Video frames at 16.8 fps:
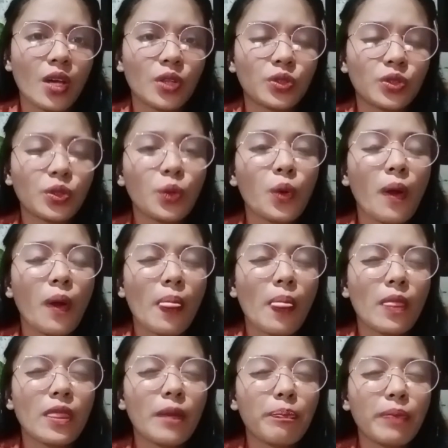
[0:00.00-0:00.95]
So
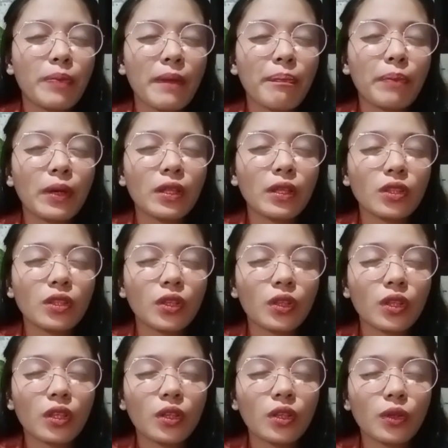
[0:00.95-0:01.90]
the people
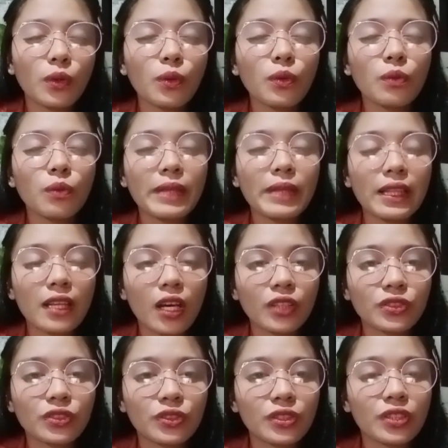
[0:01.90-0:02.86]
who
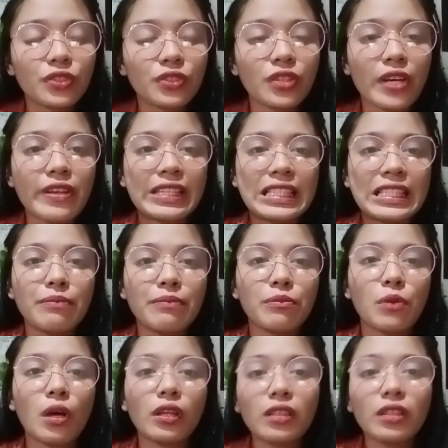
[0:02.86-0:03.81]
belongs to the charity
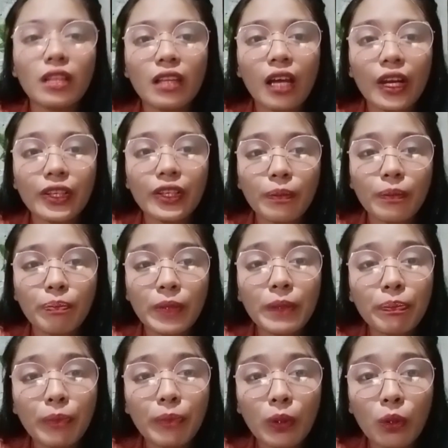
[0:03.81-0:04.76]
model are the
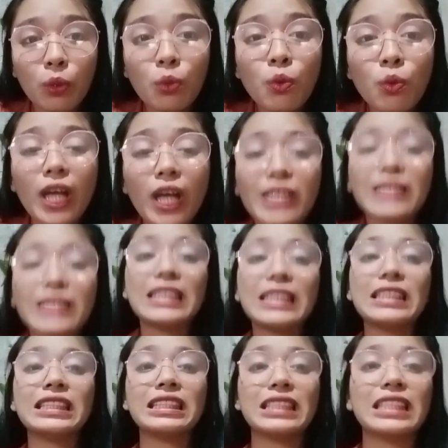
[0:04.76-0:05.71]
people who are
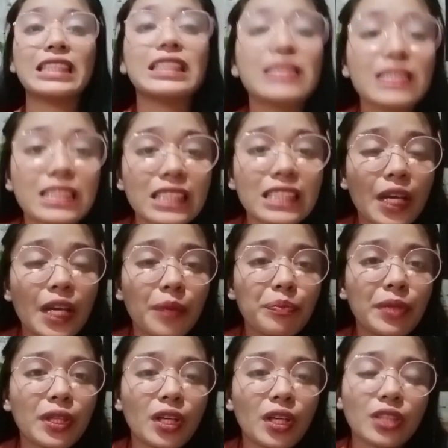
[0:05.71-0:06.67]
in needs,
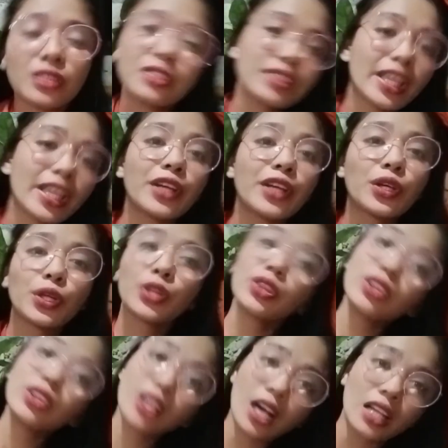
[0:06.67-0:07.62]
because they
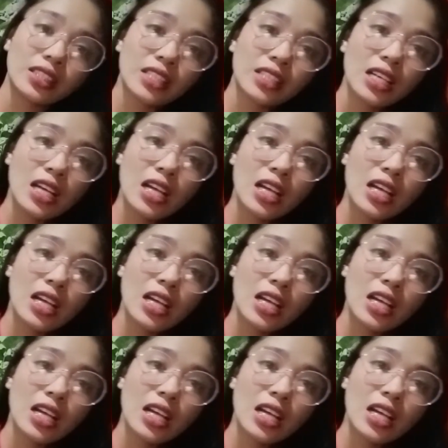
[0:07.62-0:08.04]
could not